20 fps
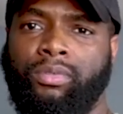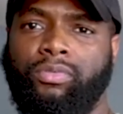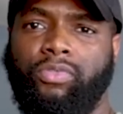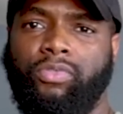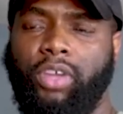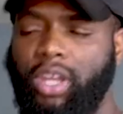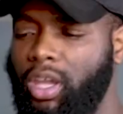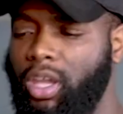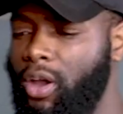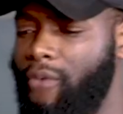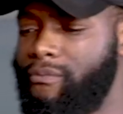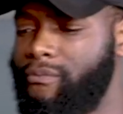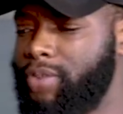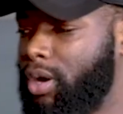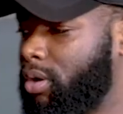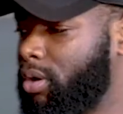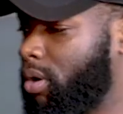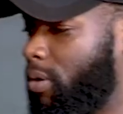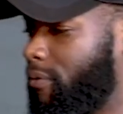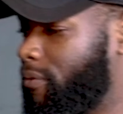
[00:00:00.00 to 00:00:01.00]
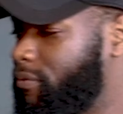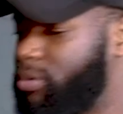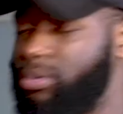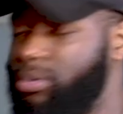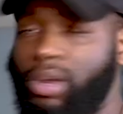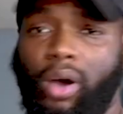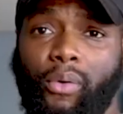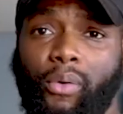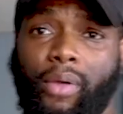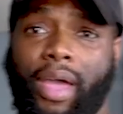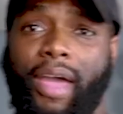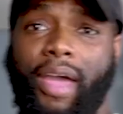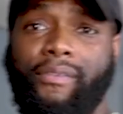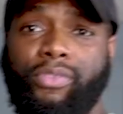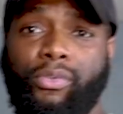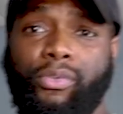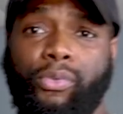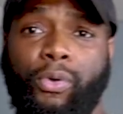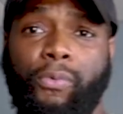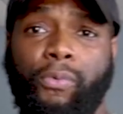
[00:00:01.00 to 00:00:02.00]
video, photo. If you don't
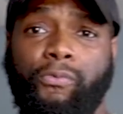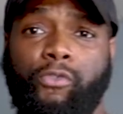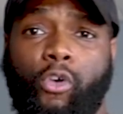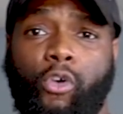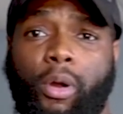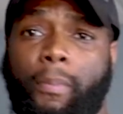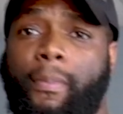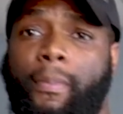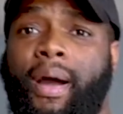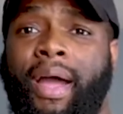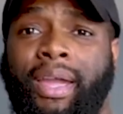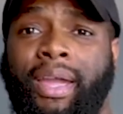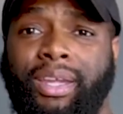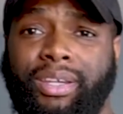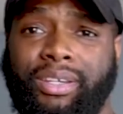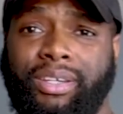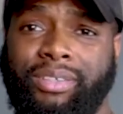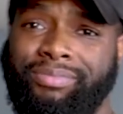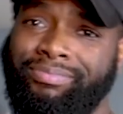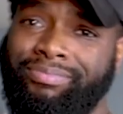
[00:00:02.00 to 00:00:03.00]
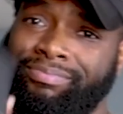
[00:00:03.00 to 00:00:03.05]
have the room for a mic,